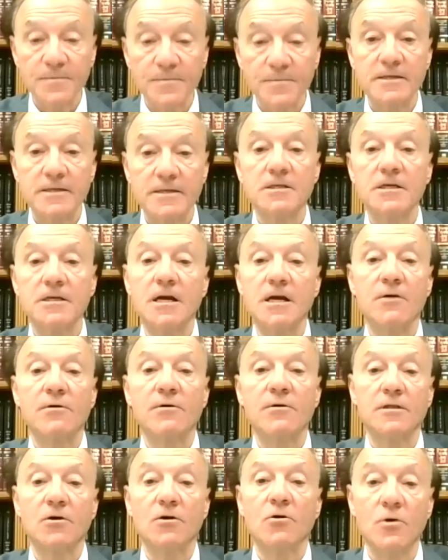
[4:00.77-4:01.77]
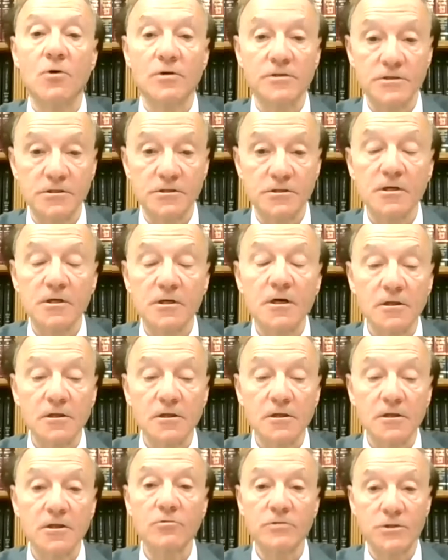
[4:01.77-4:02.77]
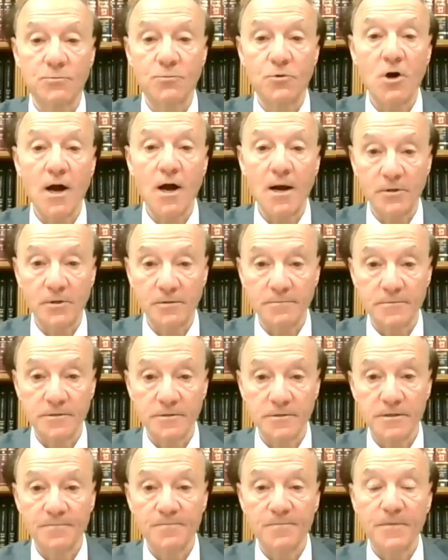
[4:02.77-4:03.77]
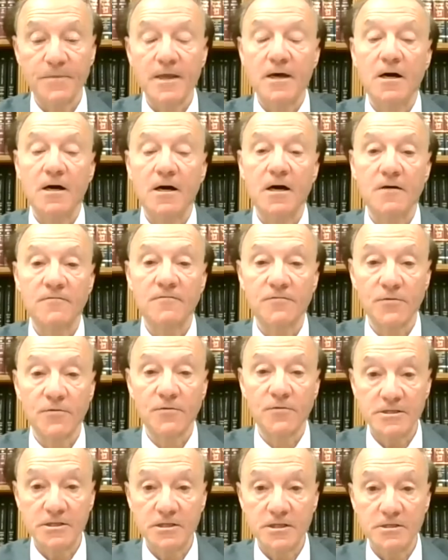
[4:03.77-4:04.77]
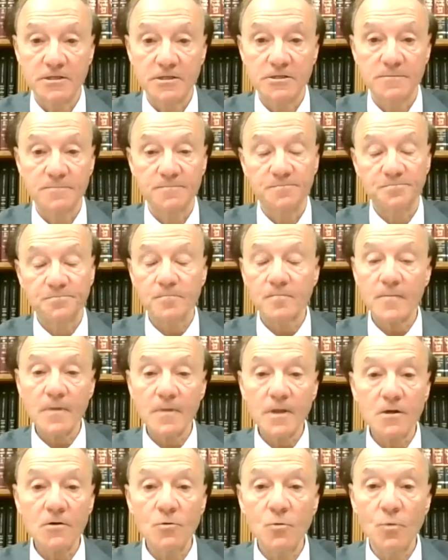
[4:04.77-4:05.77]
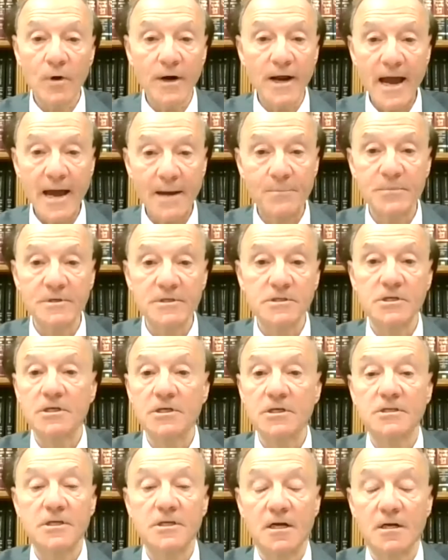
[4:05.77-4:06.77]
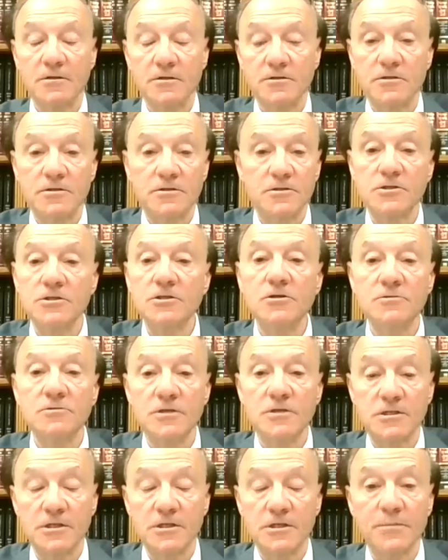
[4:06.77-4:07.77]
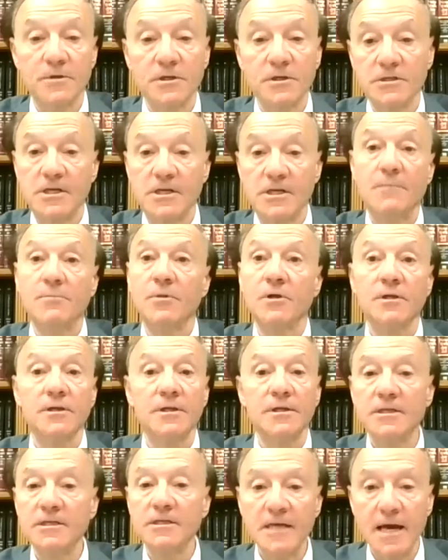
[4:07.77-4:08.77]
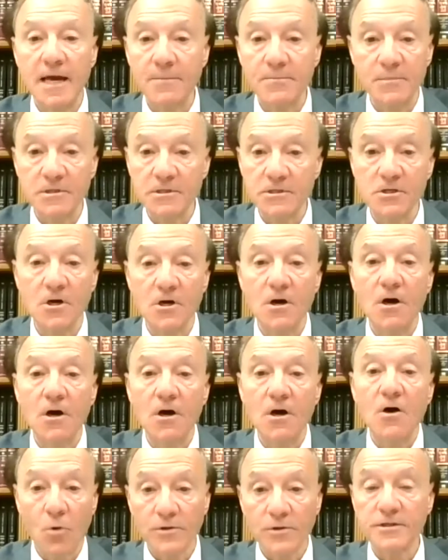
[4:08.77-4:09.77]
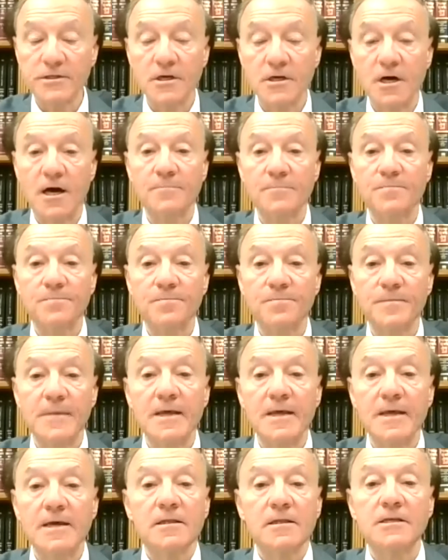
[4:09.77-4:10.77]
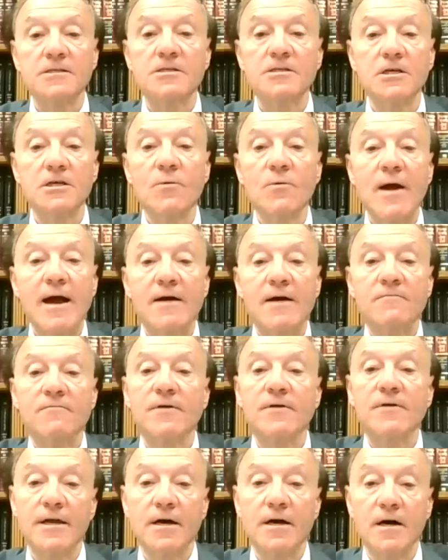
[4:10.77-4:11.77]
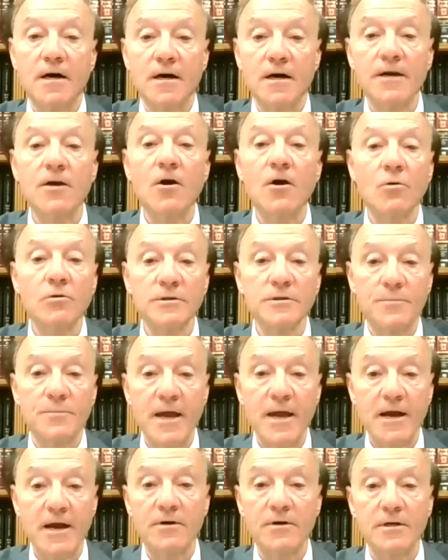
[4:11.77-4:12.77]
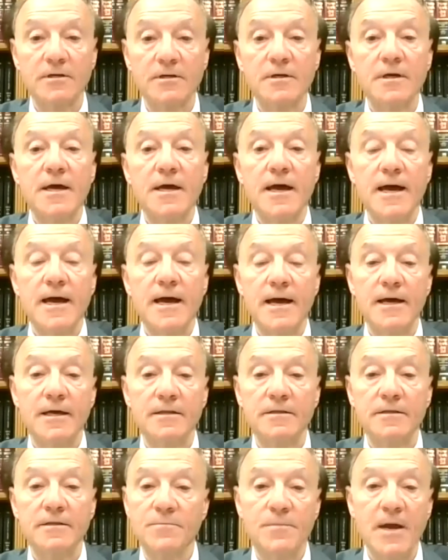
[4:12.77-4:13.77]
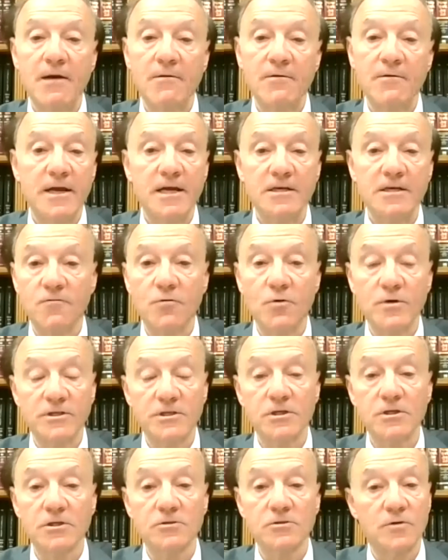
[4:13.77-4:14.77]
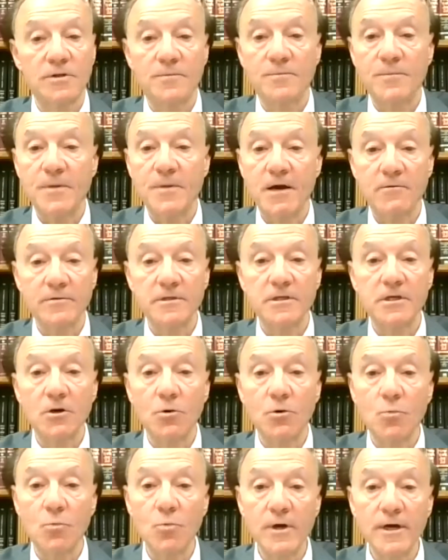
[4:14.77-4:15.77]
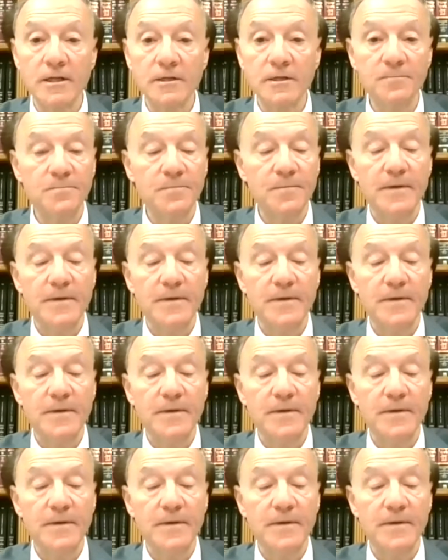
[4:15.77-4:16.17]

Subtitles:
it's an area that causes loads of problems. For instance, what happens is, and I'll just use a simple example, and this happens all the time. Let's say you have an older parent, and the parent has 4 children. The parent did a will,